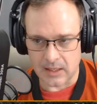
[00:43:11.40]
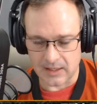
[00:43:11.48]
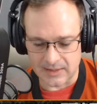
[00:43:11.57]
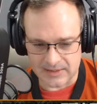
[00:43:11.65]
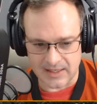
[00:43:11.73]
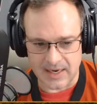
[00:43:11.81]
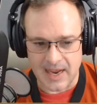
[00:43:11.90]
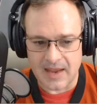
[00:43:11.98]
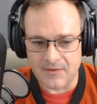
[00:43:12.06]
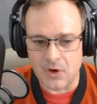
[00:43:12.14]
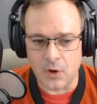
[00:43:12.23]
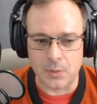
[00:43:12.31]
Like I said, I
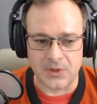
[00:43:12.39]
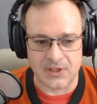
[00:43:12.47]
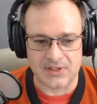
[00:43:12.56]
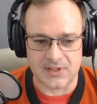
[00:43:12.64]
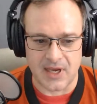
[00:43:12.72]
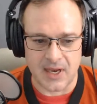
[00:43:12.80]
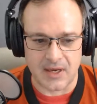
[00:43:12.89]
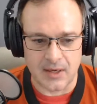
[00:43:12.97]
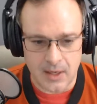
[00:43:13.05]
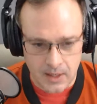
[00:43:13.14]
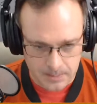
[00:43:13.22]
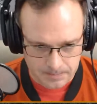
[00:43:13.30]
haven't opened these yet.
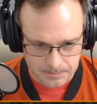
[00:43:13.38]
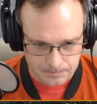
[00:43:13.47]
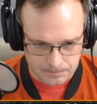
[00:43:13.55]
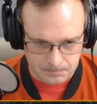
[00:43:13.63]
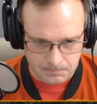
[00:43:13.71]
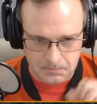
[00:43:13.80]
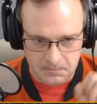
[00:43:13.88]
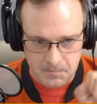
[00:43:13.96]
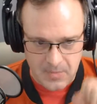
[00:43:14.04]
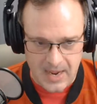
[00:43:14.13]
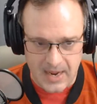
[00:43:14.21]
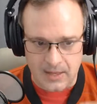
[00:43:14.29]

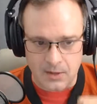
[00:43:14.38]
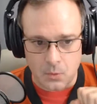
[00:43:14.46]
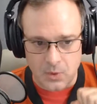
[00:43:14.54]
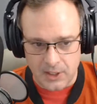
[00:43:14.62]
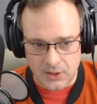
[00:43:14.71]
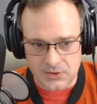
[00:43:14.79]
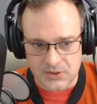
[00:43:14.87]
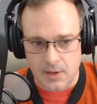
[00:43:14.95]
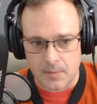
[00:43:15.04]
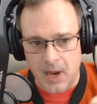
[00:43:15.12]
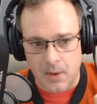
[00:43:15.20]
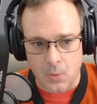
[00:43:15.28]
And when I use
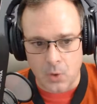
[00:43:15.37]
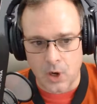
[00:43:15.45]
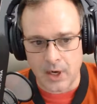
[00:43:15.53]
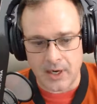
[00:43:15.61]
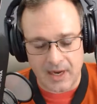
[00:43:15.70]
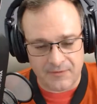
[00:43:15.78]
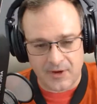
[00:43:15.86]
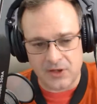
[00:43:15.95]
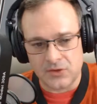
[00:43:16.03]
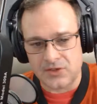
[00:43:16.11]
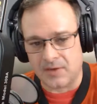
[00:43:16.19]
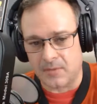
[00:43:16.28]
them, I'm worried if I
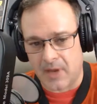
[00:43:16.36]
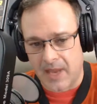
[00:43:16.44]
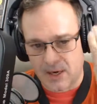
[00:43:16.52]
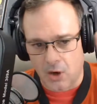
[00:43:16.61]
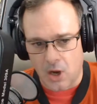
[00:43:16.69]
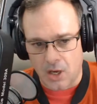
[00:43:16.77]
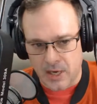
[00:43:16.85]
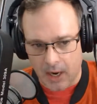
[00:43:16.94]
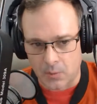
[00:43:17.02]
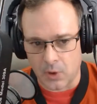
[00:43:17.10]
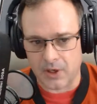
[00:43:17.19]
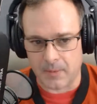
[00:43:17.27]
use them head on,
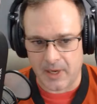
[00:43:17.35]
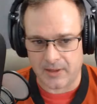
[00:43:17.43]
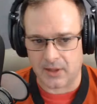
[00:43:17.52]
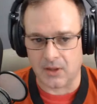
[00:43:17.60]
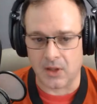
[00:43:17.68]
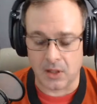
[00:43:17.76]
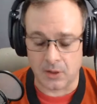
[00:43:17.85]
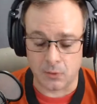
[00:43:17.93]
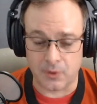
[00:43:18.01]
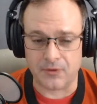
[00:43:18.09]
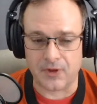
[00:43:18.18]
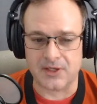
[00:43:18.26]
I'm worried about the
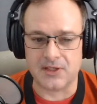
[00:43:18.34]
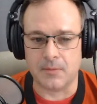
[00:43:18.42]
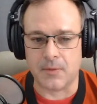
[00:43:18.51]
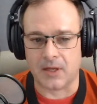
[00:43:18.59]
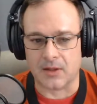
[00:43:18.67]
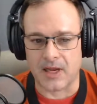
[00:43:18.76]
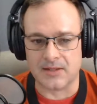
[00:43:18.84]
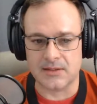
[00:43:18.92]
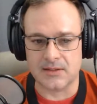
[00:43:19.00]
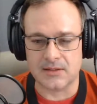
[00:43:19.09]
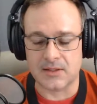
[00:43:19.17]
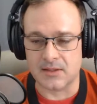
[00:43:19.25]
reflection in my
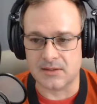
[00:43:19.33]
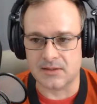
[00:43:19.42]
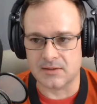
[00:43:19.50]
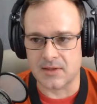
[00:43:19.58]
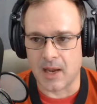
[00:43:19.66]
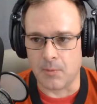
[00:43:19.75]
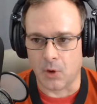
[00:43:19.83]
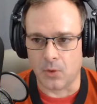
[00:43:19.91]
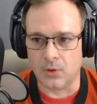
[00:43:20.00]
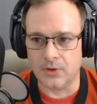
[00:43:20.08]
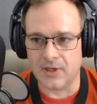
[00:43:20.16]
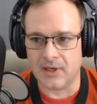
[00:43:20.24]
glasses because I'm
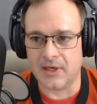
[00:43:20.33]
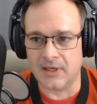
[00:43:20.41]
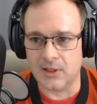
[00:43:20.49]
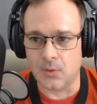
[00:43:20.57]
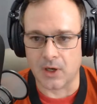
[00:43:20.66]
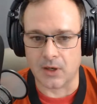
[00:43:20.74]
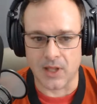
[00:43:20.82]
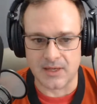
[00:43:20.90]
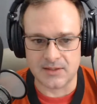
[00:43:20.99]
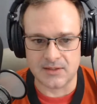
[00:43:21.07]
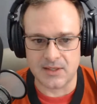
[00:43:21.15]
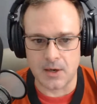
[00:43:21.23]
old and I need to wear
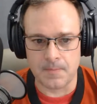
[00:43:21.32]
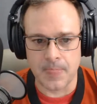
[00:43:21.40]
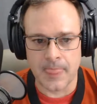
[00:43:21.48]
glasses now.